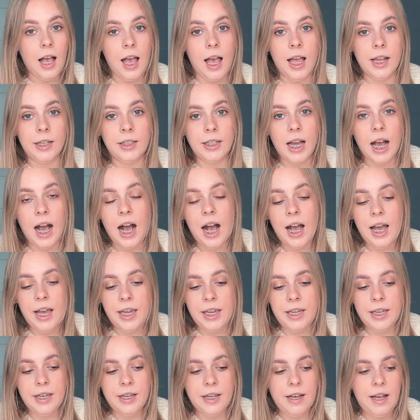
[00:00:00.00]
And
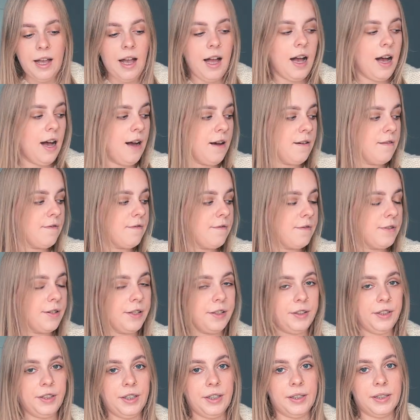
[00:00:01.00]
I have
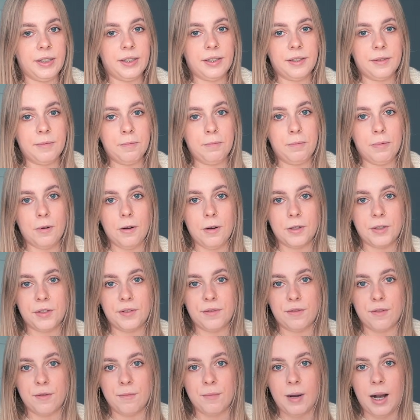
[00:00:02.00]
this
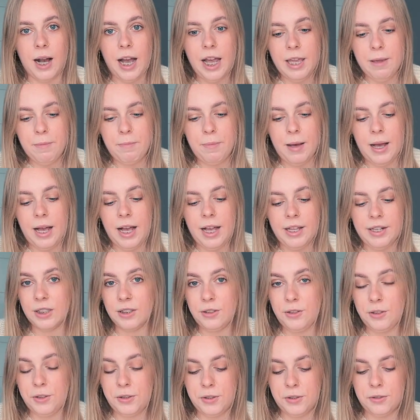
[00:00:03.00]
box from
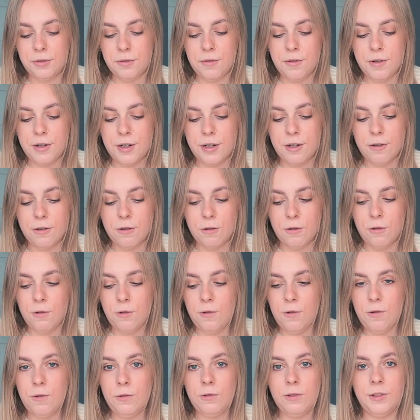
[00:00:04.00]
iPad to store
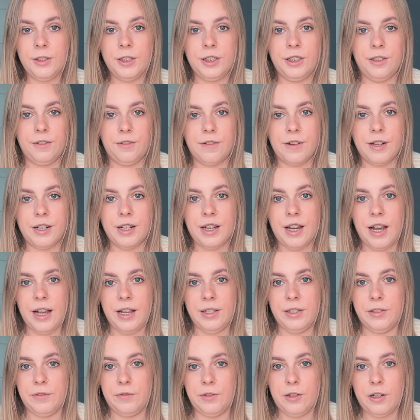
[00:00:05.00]
all the different
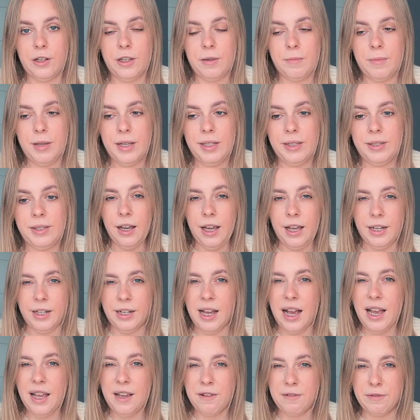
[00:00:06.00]
kinds of documents,
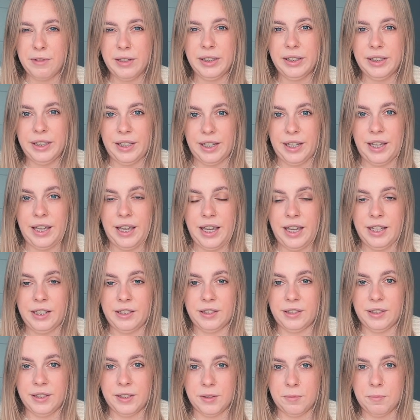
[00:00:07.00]
and I really
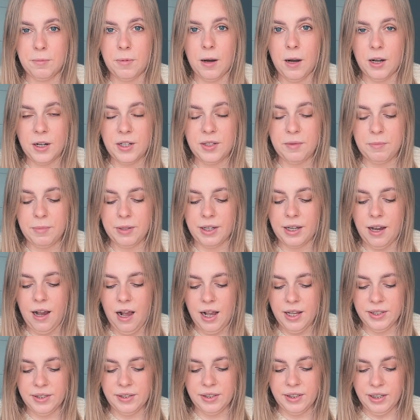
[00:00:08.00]
hate this box
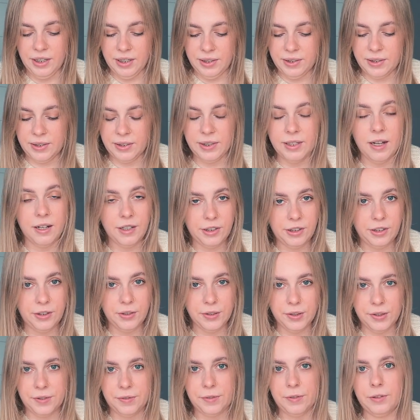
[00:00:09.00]
because it's not
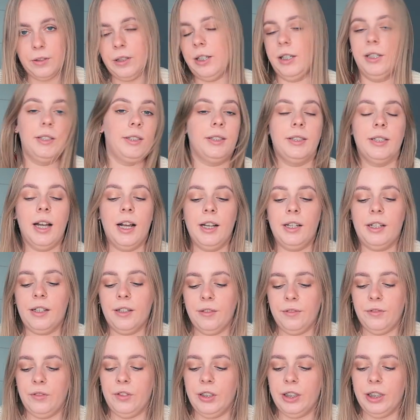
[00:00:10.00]
useful, it's not
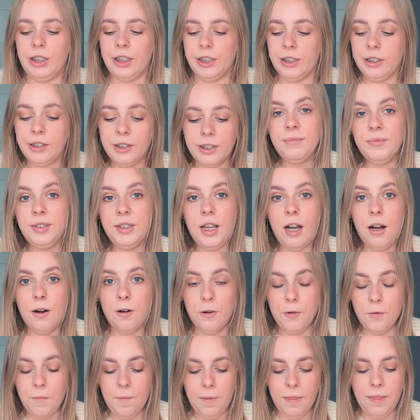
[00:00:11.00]
convenient.
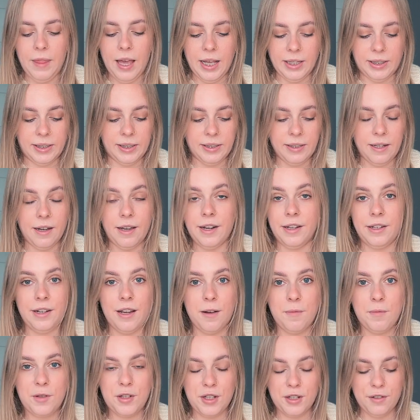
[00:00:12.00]
No, that's not an
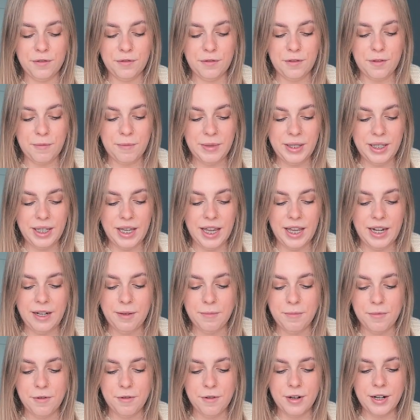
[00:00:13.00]
option for me
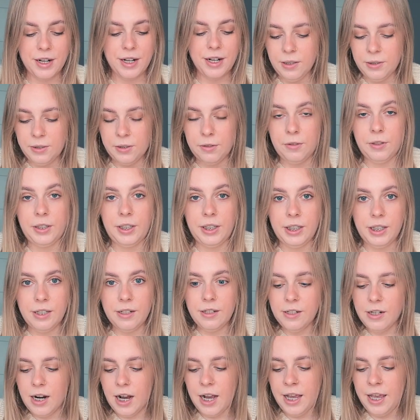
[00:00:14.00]
anymore. So
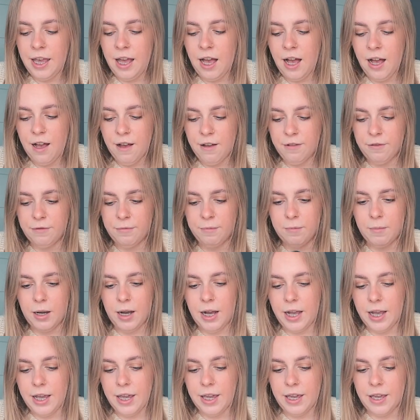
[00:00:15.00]
here I have
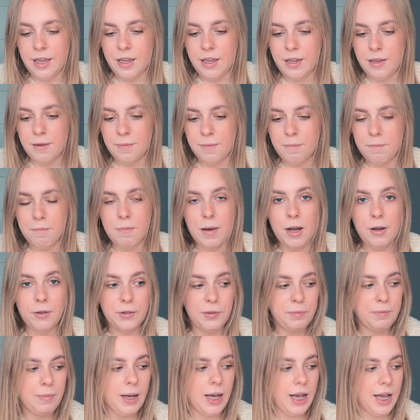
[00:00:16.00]
my
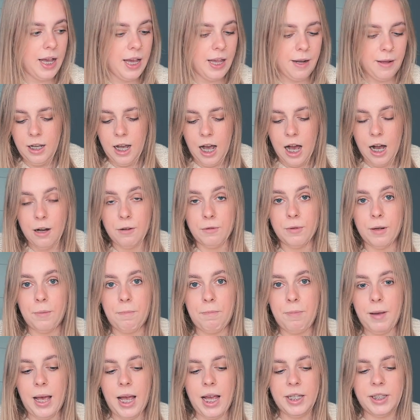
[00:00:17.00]
mouse pad, our
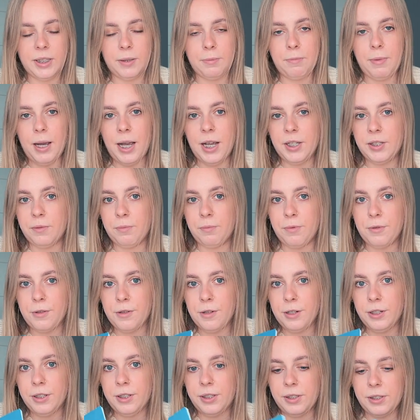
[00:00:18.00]
pets'
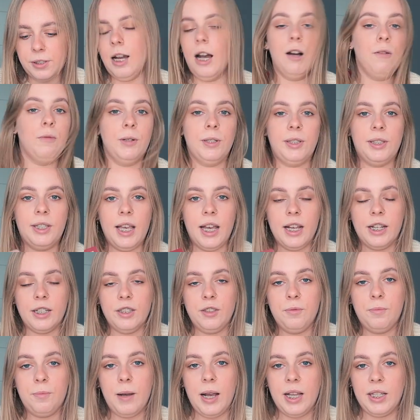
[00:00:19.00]
passports, our
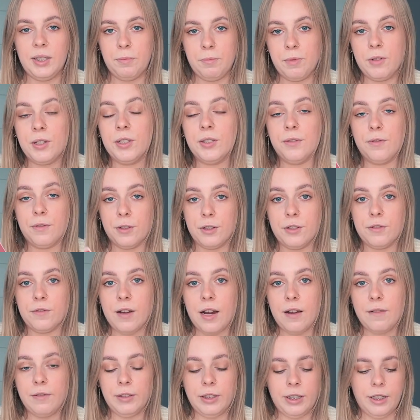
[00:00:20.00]
second passports for
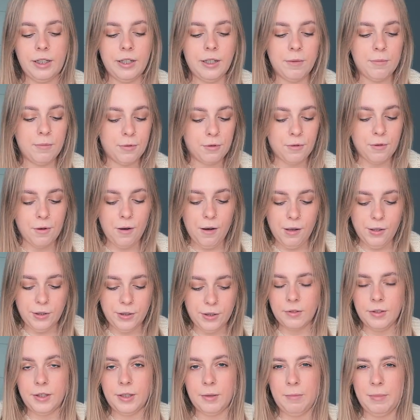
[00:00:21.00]
traveling abroad,
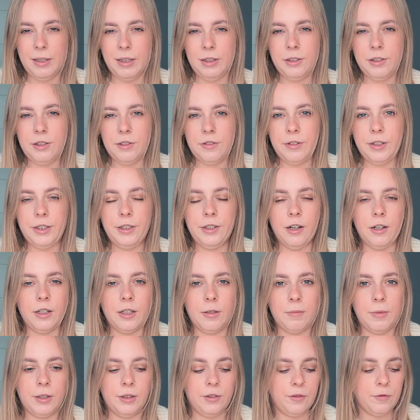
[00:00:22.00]
the military
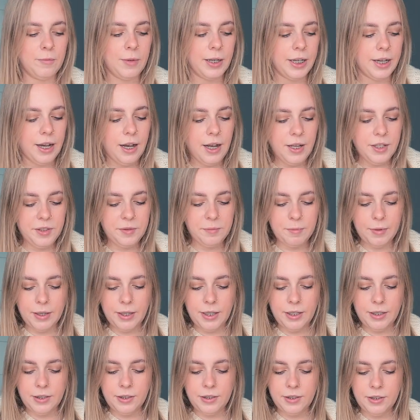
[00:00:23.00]
document of my
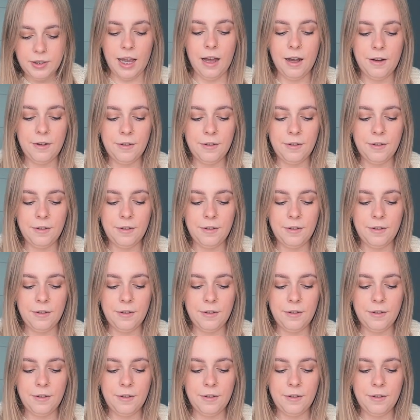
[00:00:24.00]
husband.